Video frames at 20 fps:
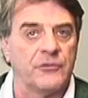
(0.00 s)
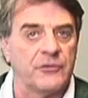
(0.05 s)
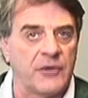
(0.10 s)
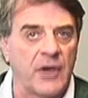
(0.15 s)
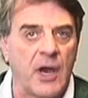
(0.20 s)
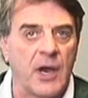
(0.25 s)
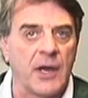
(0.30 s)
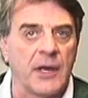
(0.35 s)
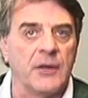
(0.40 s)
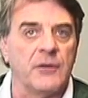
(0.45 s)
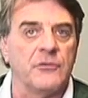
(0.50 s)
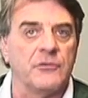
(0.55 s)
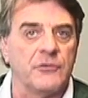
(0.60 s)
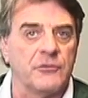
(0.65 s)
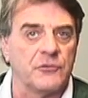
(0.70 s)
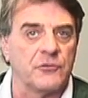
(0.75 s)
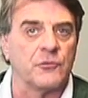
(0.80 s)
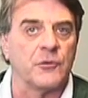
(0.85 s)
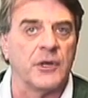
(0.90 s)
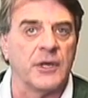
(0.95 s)
size,
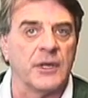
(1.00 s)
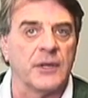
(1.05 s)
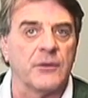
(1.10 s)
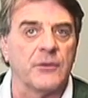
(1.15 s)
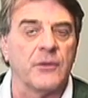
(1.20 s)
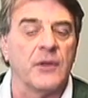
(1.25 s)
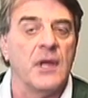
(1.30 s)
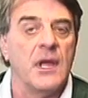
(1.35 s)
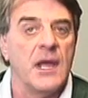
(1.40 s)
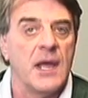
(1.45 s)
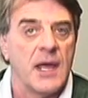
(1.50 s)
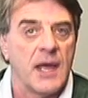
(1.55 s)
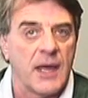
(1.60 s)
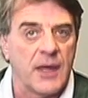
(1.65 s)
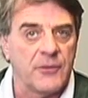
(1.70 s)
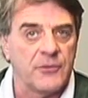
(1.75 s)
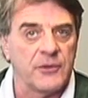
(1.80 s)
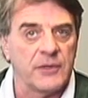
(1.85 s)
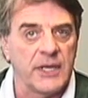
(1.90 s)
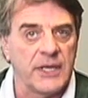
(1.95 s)
strength,
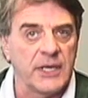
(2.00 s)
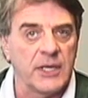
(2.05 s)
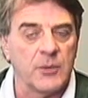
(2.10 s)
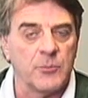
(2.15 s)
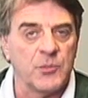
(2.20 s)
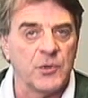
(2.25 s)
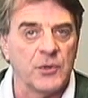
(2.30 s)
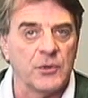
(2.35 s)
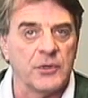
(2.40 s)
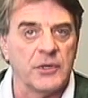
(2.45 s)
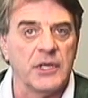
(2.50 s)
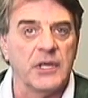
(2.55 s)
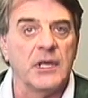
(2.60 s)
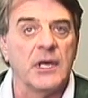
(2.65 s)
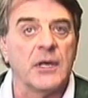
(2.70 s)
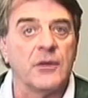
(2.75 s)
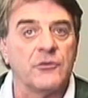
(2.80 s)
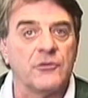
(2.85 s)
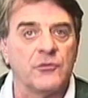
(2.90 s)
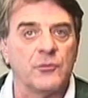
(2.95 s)
athletic
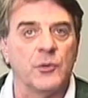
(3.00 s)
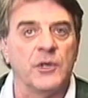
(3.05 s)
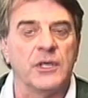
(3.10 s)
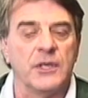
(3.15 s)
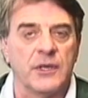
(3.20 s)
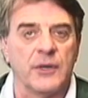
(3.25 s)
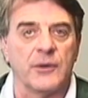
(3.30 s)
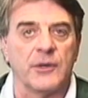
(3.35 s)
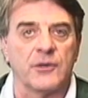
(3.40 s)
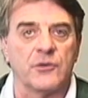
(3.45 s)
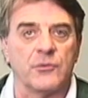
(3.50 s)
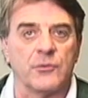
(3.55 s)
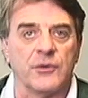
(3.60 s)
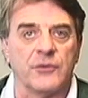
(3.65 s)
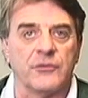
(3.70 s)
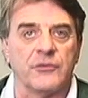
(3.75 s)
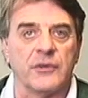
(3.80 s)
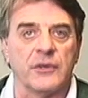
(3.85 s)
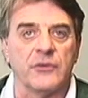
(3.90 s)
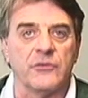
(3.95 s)
ability, and swing
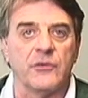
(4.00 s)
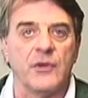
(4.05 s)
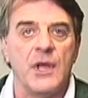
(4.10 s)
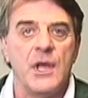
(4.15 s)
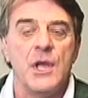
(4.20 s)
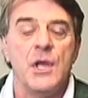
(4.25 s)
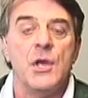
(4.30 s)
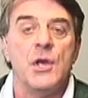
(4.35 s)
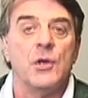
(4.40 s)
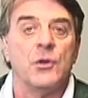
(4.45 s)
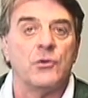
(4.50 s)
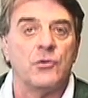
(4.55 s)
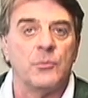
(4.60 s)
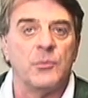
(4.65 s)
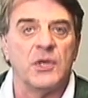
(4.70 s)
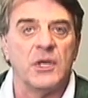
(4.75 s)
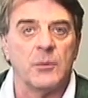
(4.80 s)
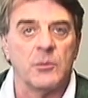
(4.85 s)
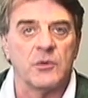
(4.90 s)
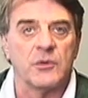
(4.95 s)
characteristics. To
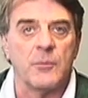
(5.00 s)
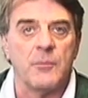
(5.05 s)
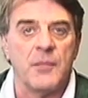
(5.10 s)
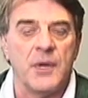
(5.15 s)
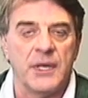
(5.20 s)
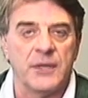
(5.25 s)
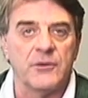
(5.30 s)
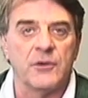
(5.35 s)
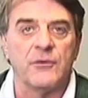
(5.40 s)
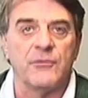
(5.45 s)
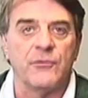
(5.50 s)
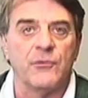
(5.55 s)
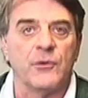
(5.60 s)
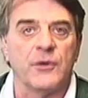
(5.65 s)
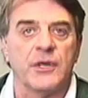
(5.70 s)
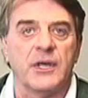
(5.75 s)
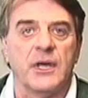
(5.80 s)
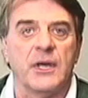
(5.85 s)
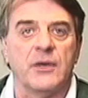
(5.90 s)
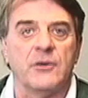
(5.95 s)
be able to make their
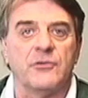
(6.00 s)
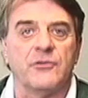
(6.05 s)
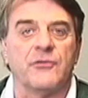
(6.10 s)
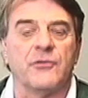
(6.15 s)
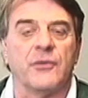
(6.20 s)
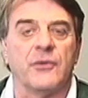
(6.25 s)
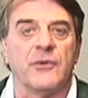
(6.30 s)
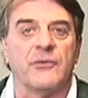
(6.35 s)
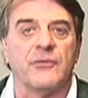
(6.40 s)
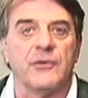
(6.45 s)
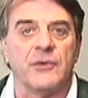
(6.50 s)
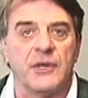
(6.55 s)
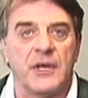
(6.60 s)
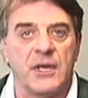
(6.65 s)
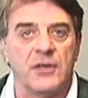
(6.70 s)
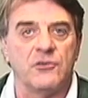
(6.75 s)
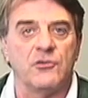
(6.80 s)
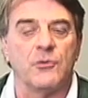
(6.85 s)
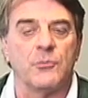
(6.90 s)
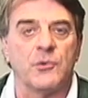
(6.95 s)
forecasts for their
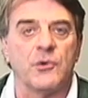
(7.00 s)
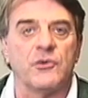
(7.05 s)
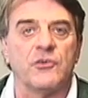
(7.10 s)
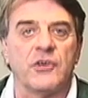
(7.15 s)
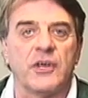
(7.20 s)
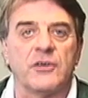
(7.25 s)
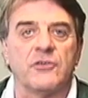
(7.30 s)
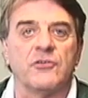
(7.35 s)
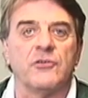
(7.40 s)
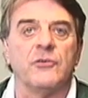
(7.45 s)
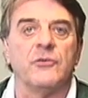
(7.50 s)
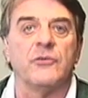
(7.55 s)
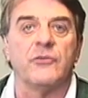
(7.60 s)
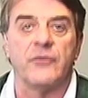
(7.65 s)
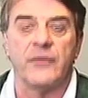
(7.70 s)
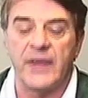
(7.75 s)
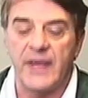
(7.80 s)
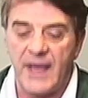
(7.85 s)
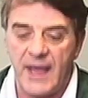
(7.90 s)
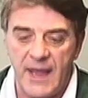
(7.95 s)
financial projections,
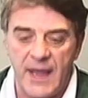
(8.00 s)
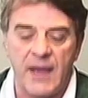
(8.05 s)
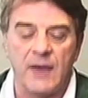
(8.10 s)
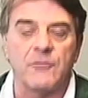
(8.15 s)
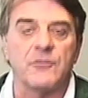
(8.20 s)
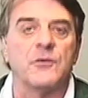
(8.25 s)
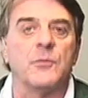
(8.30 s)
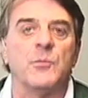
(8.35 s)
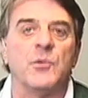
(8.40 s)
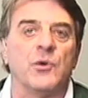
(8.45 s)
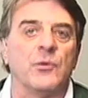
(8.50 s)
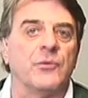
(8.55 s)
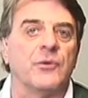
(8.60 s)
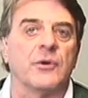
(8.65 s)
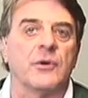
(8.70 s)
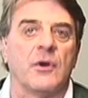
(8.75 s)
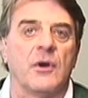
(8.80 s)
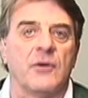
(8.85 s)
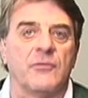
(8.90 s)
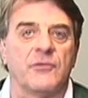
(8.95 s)
they have to build
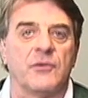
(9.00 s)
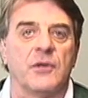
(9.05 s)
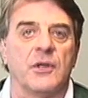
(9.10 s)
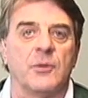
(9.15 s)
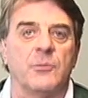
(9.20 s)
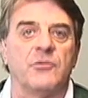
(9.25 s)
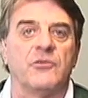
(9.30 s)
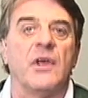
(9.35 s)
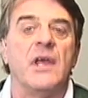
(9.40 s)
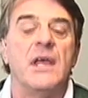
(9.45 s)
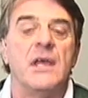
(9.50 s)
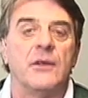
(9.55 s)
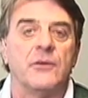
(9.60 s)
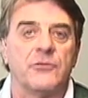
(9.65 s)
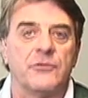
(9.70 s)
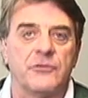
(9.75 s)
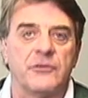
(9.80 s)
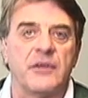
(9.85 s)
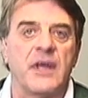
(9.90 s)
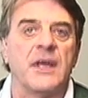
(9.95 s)
their golf clubs
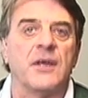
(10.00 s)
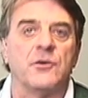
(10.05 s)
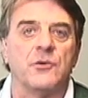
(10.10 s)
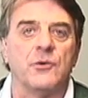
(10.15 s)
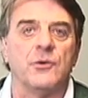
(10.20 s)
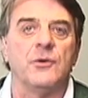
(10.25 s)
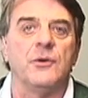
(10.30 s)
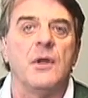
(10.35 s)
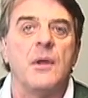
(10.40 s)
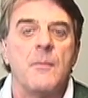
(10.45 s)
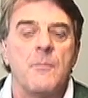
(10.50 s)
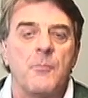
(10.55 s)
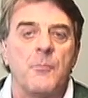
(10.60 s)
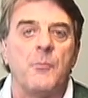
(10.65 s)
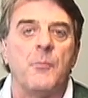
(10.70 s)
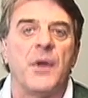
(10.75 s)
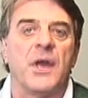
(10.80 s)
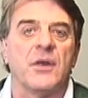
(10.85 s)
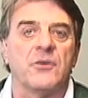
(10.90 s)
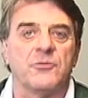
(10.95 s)
standard,
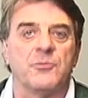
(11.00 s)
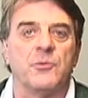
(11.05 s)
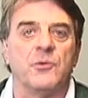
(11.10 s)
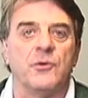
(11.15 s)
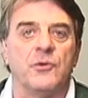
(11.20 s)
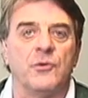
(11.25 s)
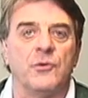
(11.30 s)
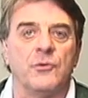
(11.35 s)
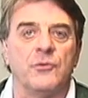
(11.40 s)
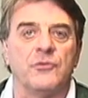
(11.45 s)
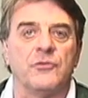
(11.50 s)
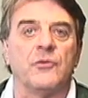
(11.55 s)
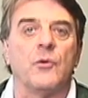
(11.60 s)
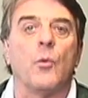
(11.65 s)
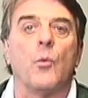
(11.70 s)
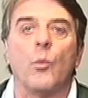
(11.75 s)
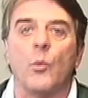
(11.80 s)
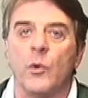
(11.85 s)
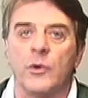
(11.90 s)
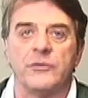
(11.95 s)
mass-produced,
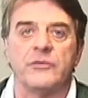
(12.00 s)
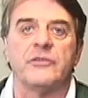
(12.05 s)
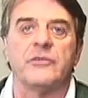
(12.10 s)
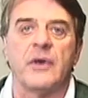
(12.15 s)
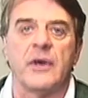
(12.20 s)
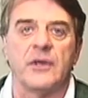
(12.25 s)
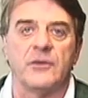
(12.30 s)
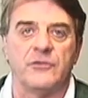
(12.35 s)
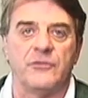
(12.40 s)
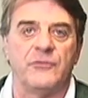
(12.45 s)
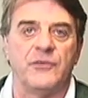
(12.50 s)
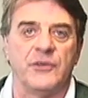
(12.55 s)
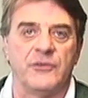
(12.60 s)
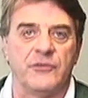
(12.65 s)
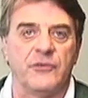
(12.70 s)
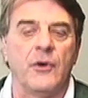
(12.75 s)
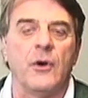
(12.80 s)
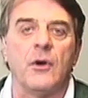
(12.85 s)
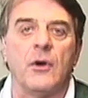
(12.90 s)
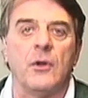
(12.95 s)

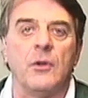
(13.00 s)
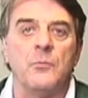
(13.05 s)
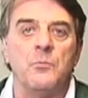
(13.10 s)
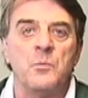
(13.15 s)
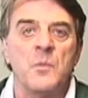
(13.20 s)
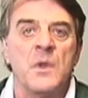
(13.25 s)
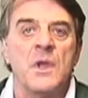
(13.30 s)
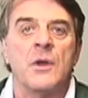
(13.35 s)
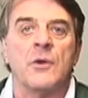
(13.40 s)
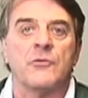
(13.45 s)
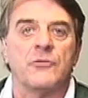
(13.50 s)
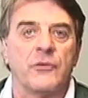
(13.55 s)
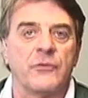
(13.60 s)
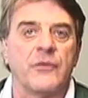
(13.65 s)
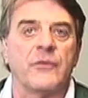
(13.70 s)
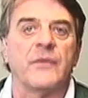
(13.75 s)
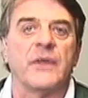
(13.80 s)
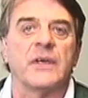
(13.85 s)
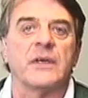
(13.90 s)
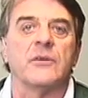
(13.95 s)
one-size-fits-all, so
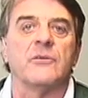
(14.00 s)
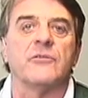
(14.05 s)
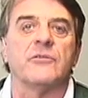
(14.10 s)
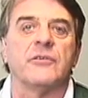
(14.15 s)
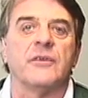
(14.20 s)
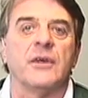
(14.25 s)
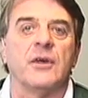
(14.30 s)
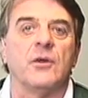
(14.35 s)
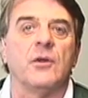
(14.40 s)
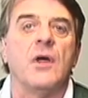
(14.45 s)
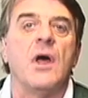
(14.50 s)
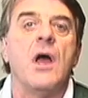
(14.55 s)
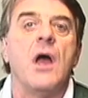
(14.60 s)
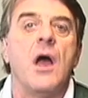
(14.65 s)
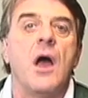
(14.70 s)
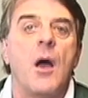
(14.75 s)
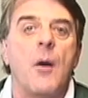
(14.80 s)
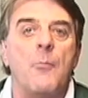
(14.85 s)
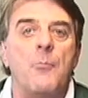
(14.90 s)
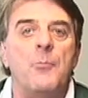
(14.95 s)
that they can sell
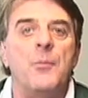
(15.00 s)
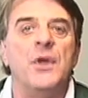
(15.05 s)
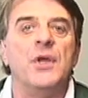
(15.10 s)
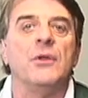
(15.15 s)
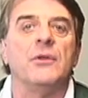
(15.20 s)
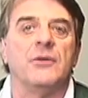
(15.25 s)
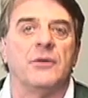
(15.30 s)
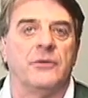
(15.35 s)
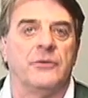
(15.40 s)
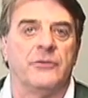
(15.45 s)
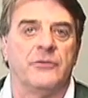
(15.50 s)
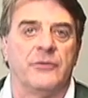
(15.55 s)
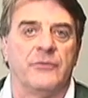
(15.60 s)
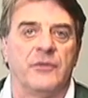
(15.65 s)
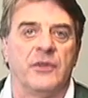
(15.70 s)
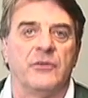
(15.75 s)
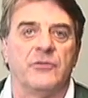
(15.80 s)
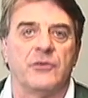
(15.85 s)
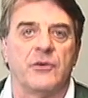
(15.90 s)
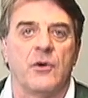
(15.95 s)
millions of
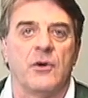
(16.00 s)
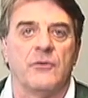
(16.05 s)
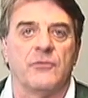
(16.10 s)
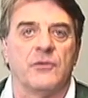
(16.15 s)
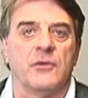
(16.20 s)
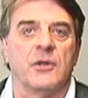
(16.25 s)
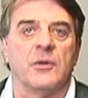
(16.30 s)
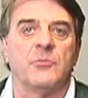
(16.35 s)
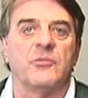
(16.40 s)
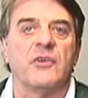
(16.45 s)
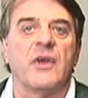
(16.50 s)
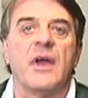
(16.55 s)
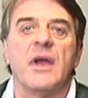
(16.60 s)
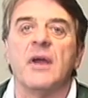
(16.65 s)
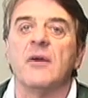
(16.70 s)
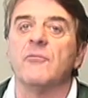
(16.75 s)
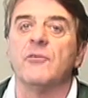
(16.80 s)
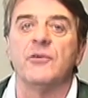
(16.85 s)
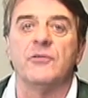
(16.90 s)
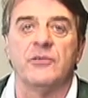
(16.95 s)
these golf clubs
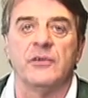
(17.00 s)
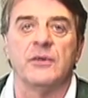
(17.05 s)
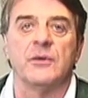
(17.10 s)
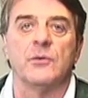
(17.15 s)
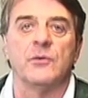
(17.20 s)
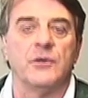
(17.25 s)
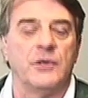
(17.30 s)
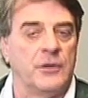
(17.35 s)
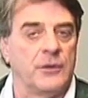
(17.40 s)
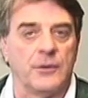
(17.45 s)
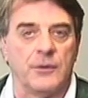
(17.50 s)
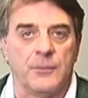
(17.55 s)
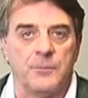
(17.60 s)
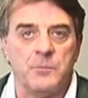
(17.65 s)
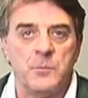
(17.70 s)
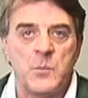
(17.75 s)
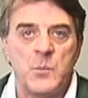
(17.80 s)
every single year.